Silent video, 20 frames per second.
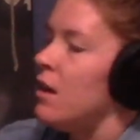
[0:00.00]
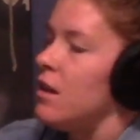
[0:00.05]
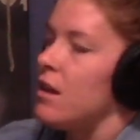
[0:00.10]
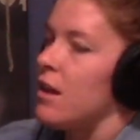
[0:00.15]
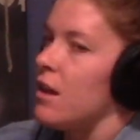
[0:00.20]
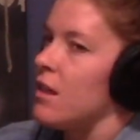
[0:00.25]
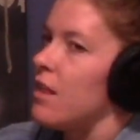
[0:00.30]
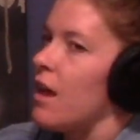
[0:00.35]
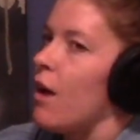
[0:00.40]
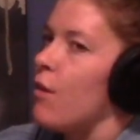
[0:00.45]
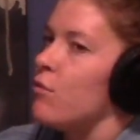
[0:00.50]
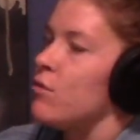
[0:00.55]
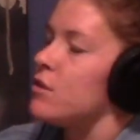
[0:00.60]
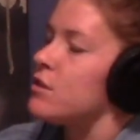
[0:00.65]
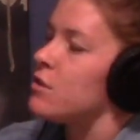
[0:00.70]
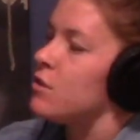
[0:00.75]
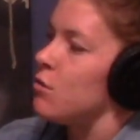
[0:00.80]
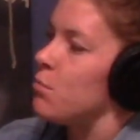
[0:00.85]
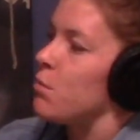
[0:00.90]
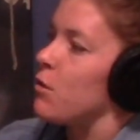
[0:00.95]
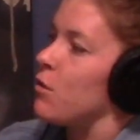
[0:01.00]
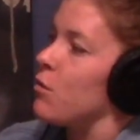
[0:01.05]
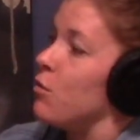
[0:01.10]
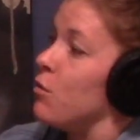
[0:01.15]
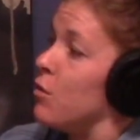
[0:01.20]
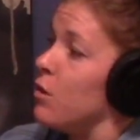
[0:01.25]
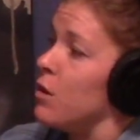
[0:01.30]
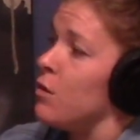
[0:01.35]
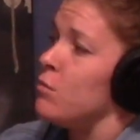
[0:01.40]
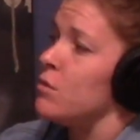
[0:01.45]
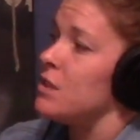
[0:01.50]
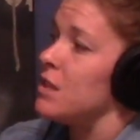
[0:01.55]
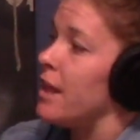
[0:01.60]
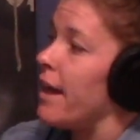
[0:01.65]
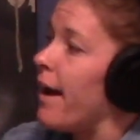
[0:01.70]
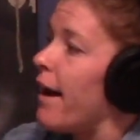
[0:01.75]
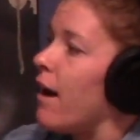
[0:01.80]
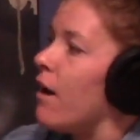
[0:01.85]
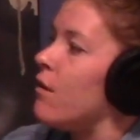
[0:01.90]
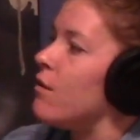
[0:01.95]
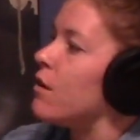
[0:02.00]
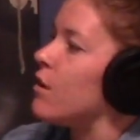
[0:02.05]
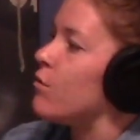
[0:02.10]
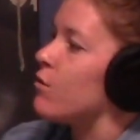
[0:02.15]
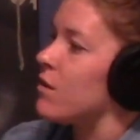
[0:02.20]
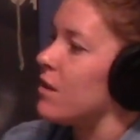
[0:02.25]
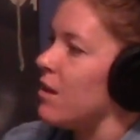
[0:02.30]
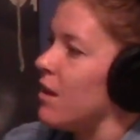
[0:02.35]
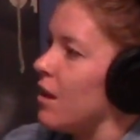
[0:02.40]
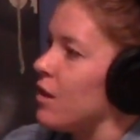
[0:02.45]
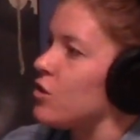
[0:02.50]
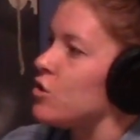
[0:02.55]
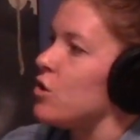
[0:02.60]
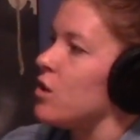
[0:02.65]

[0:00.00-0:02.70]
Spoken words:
Like that was super cool. It was loud. It was electric.